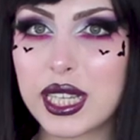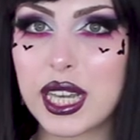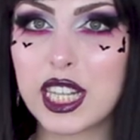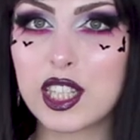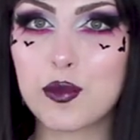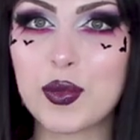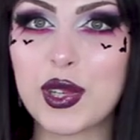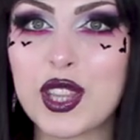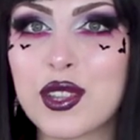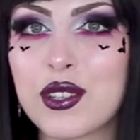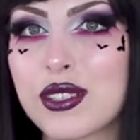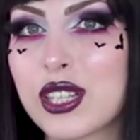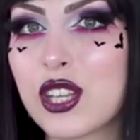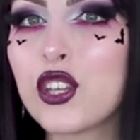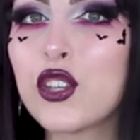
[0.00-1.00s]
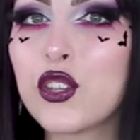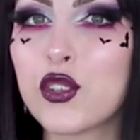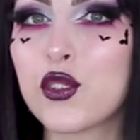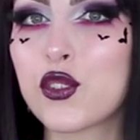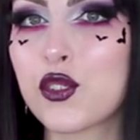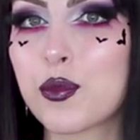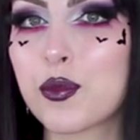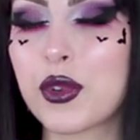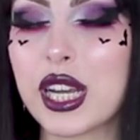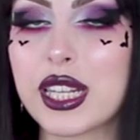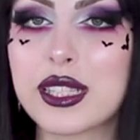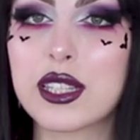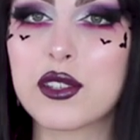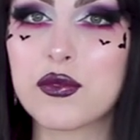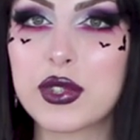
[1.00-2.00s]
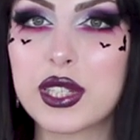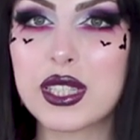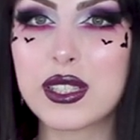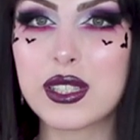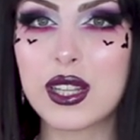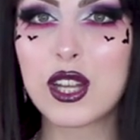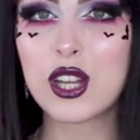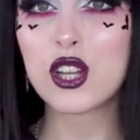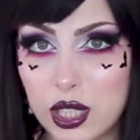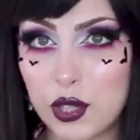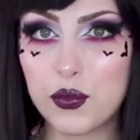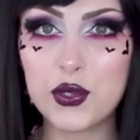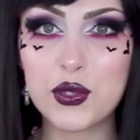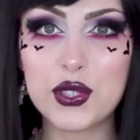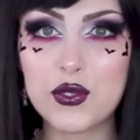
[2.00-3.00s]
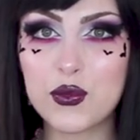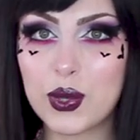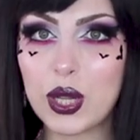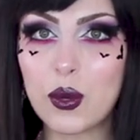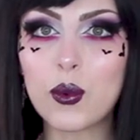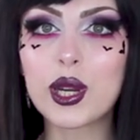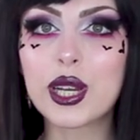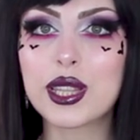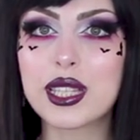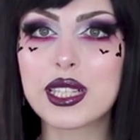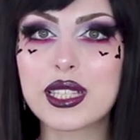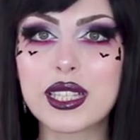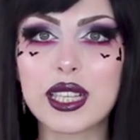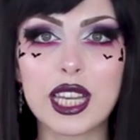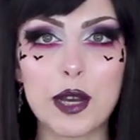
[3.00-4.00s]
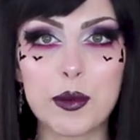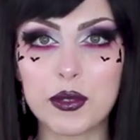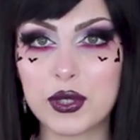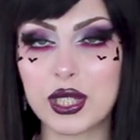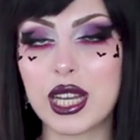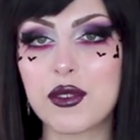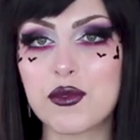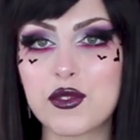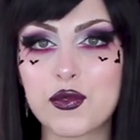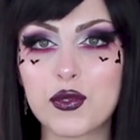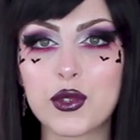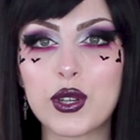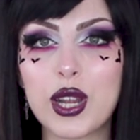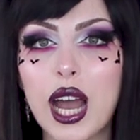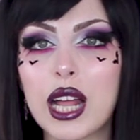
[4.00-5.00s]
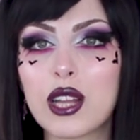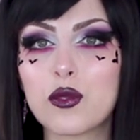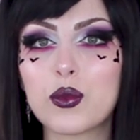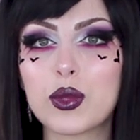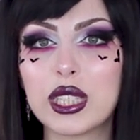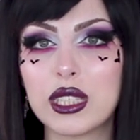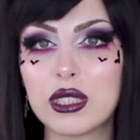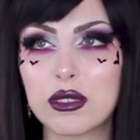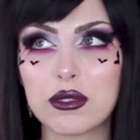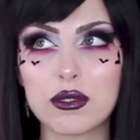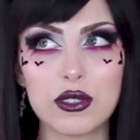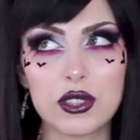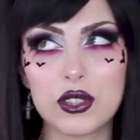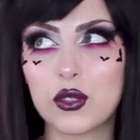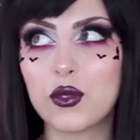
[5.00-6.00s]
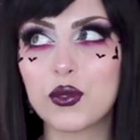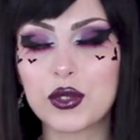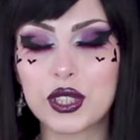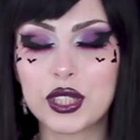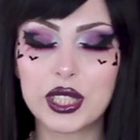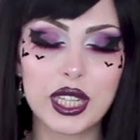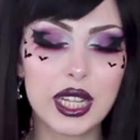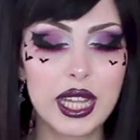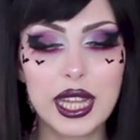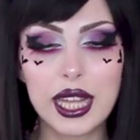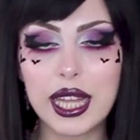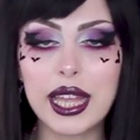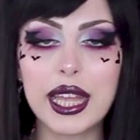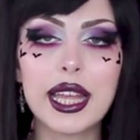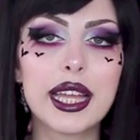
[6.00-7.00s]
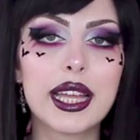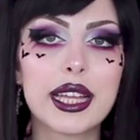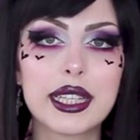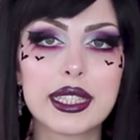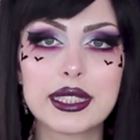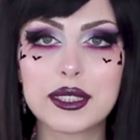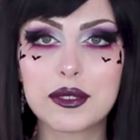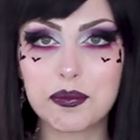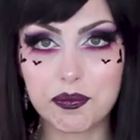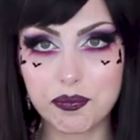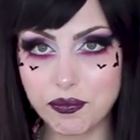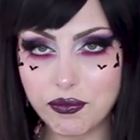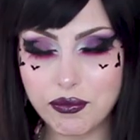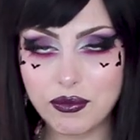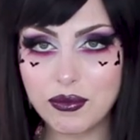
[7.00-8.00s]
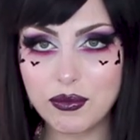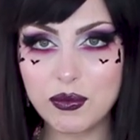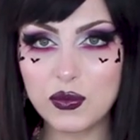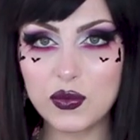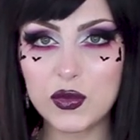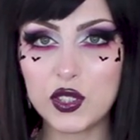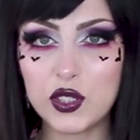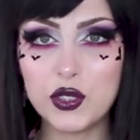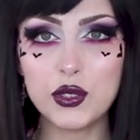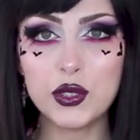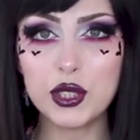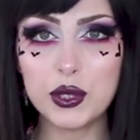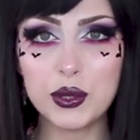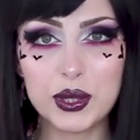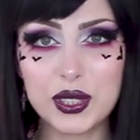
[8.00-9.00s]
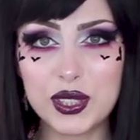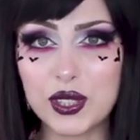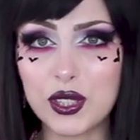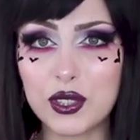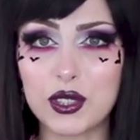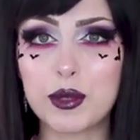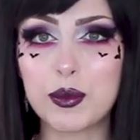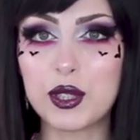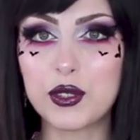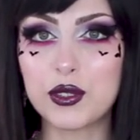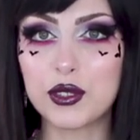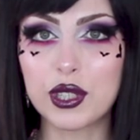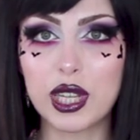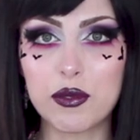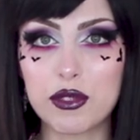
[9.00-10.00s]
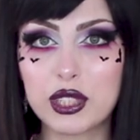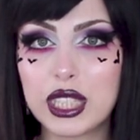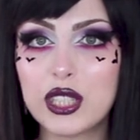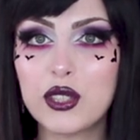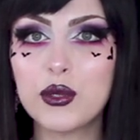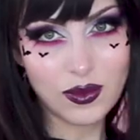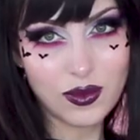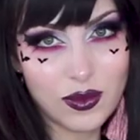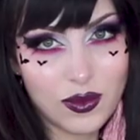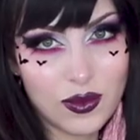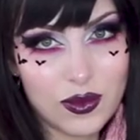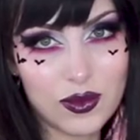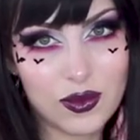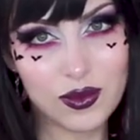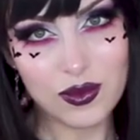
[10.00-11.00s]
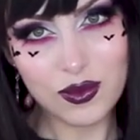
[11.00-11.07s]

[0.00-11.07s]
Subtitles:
I get, but there's a huge price difference. If you just want to wear this a couple times for Halloween, October, and you know it's not going to be your everyday hoodie,